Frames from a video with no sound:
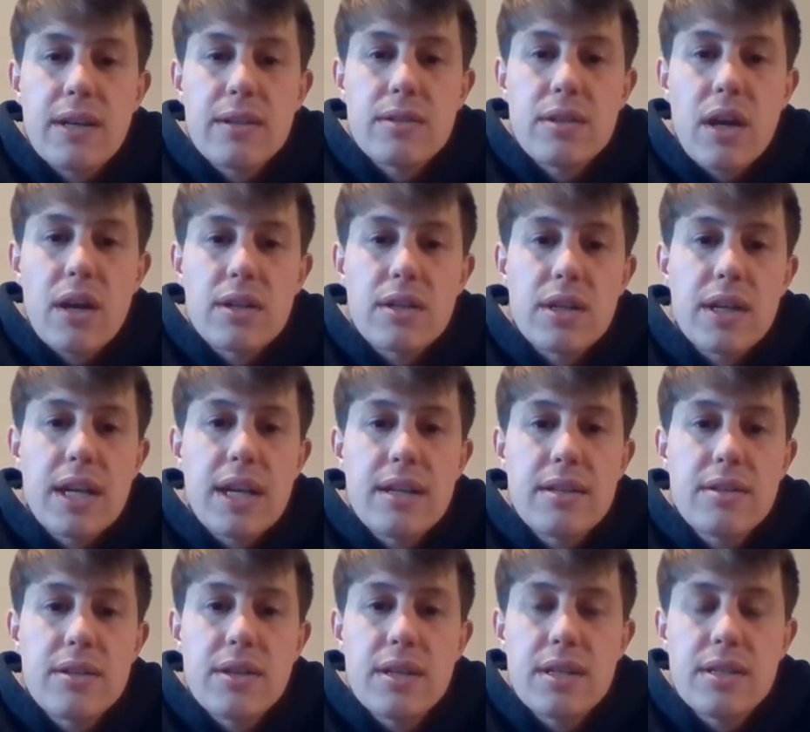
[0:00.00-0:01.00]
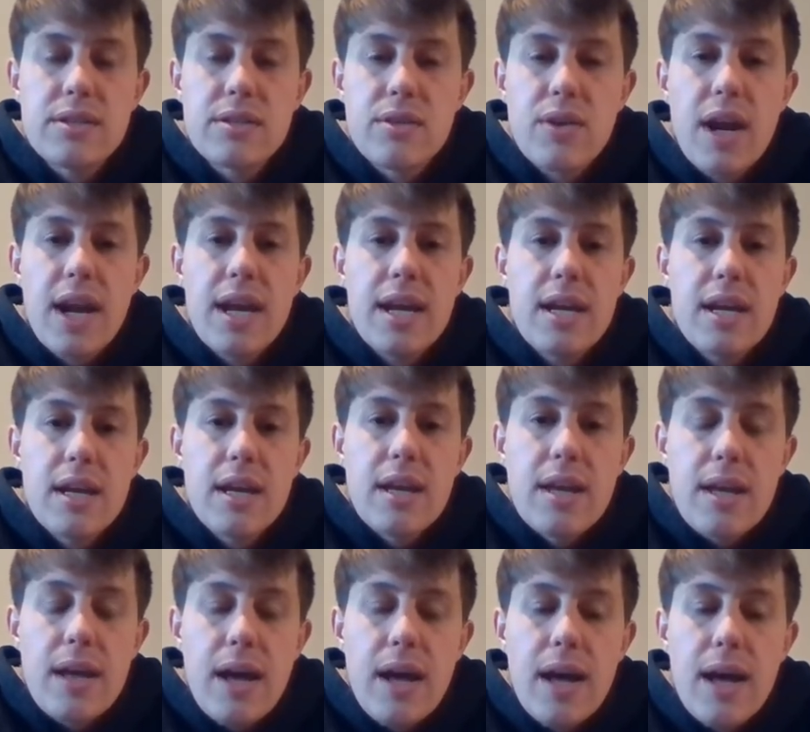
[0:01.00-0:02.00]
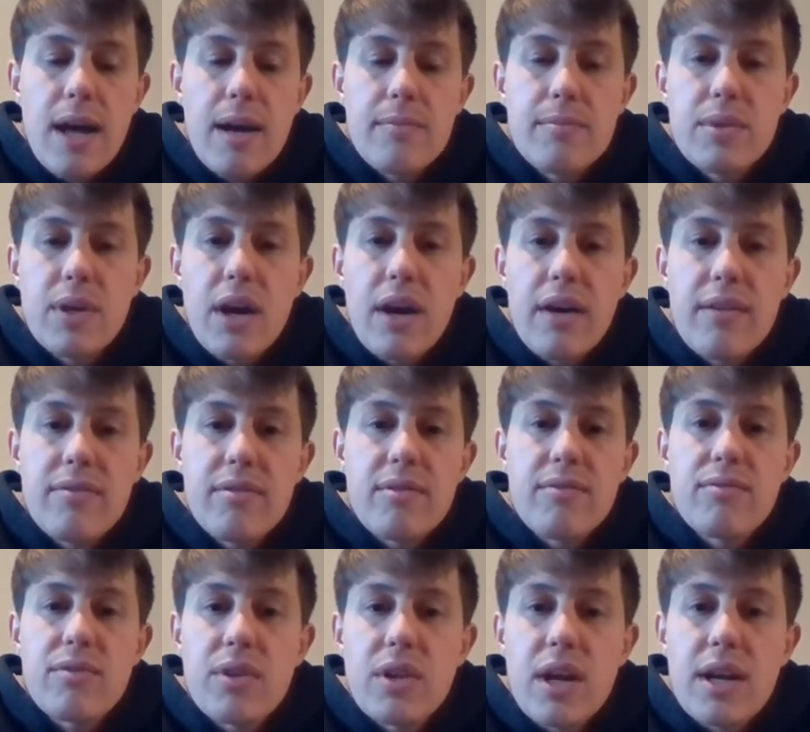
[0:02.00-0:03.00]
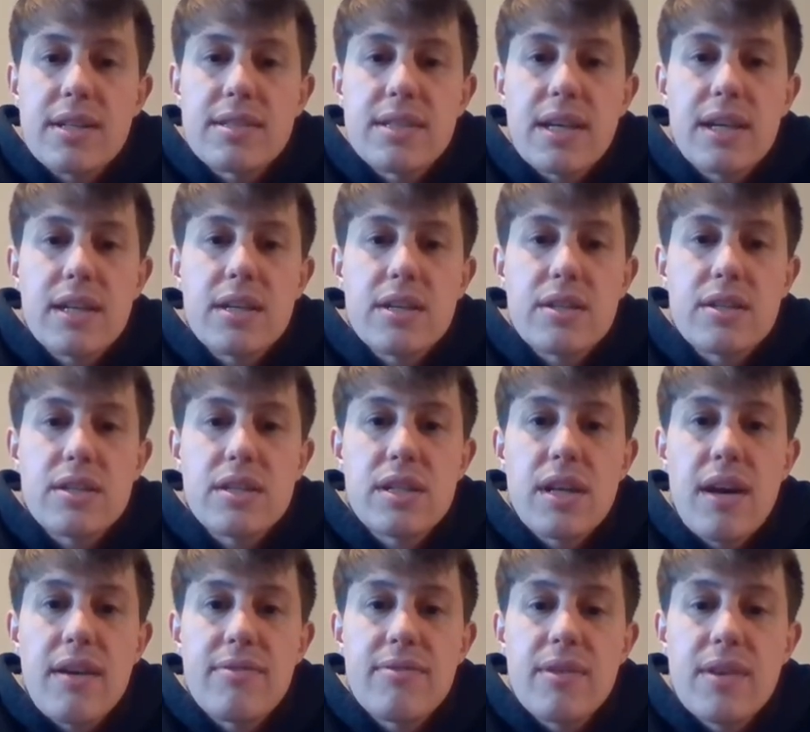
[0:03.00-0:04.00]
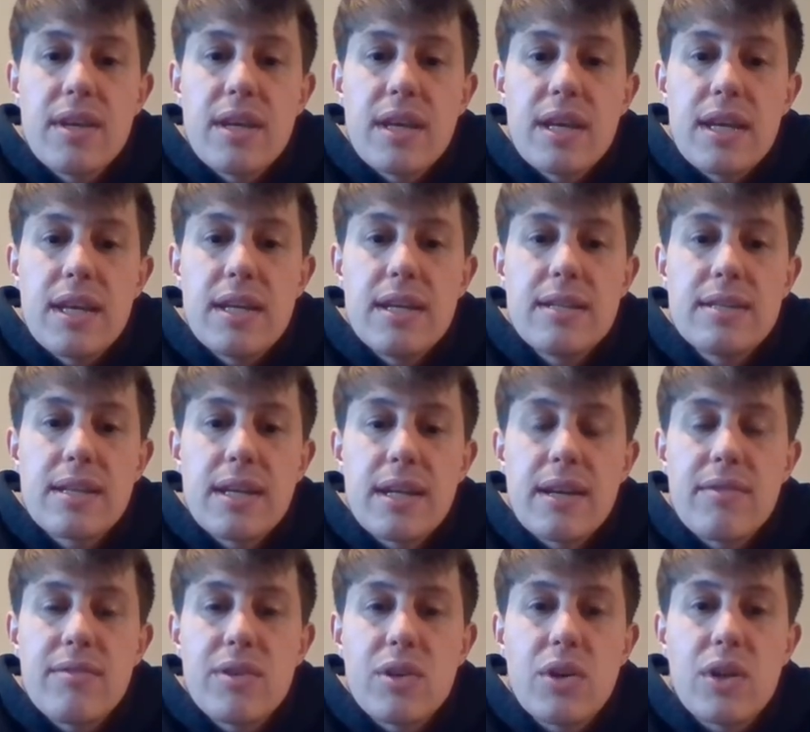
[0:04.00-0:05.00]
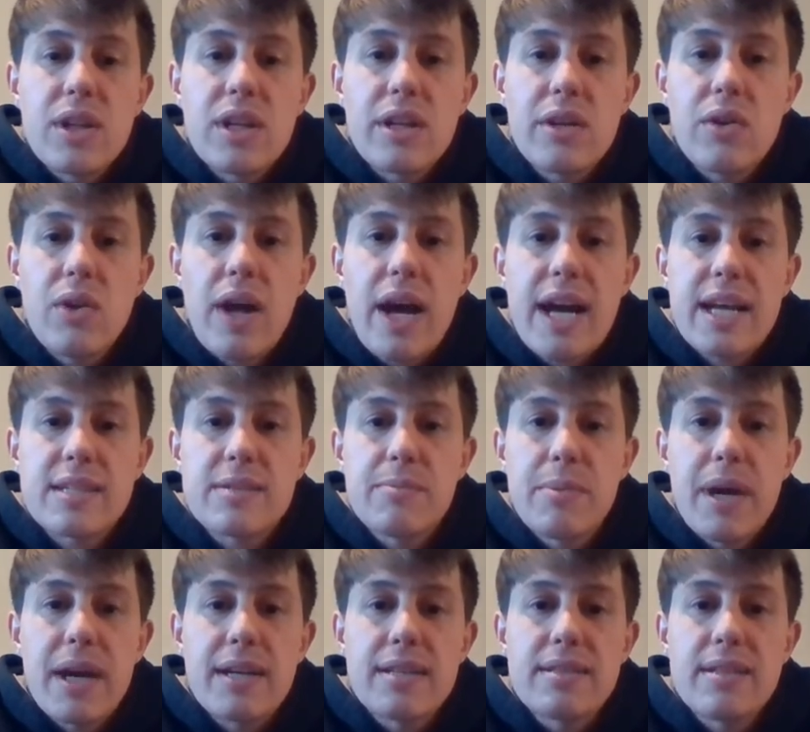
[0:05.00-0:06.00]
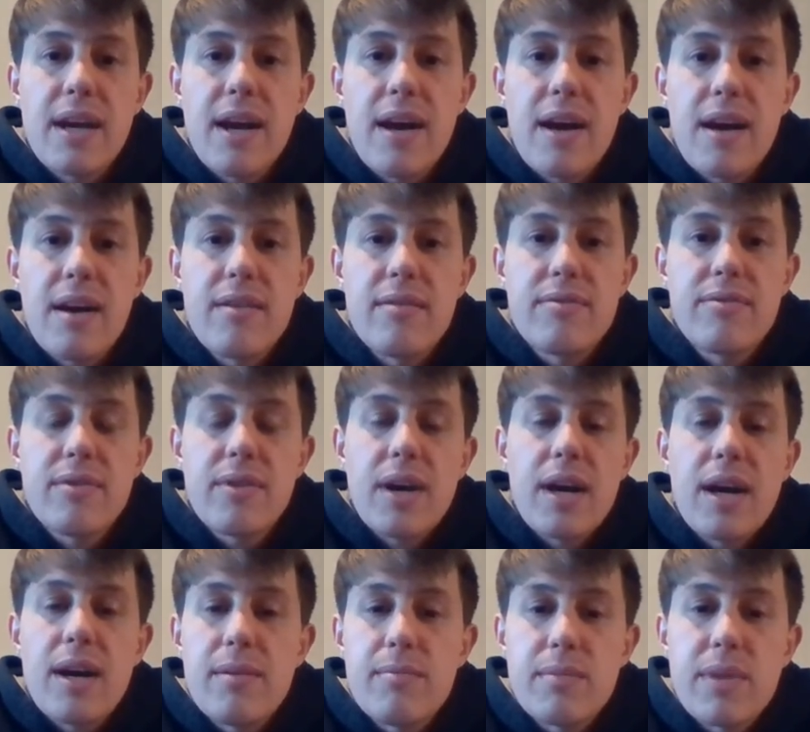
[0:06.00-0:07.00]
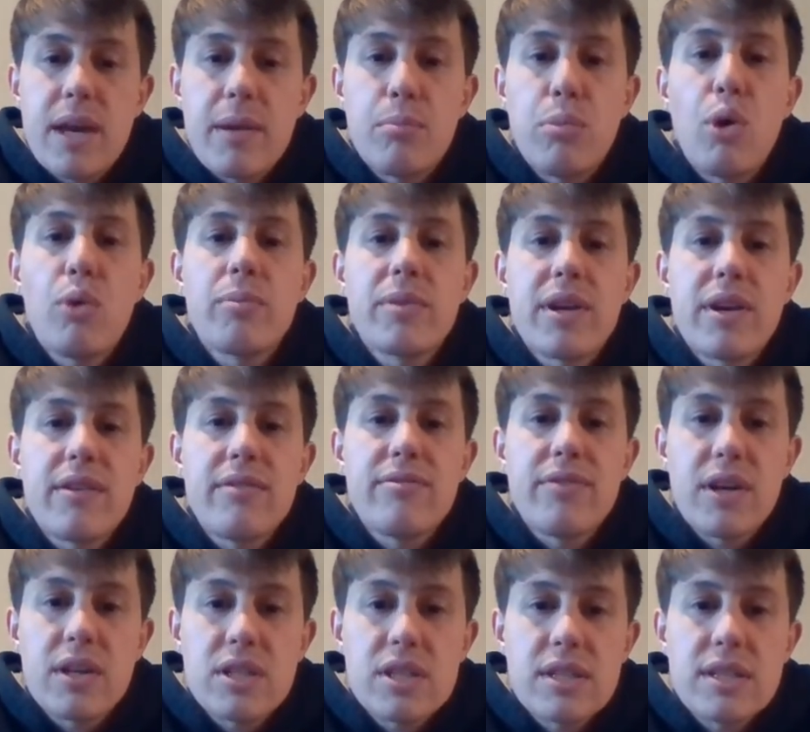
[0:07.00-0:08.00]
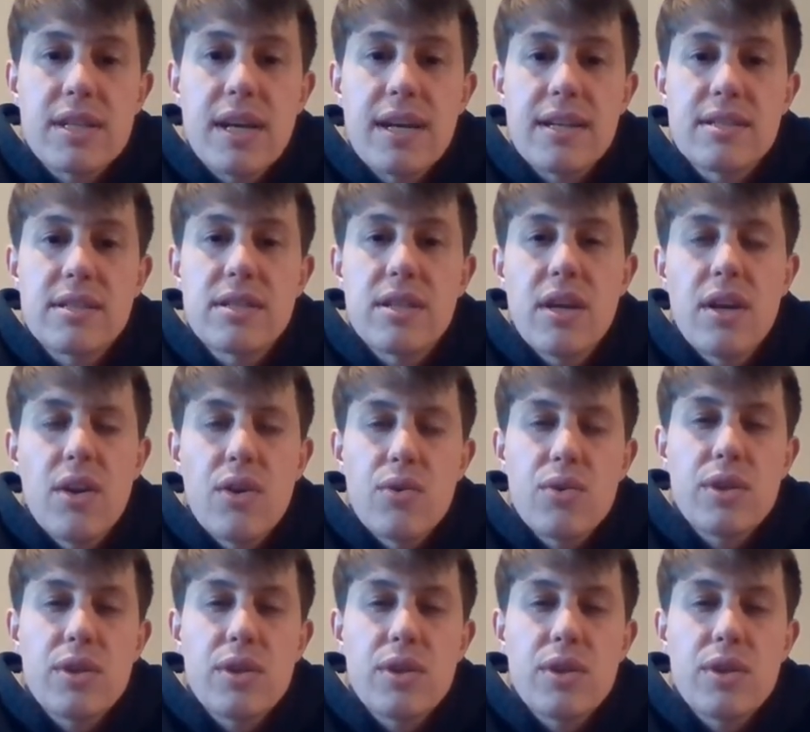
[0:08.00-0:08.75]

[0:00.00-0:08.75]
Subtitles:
Dr. Kinder. He's great. You have him for a lot of second year stuff. He's going to give you clinical aspects of like pulmonary function tests.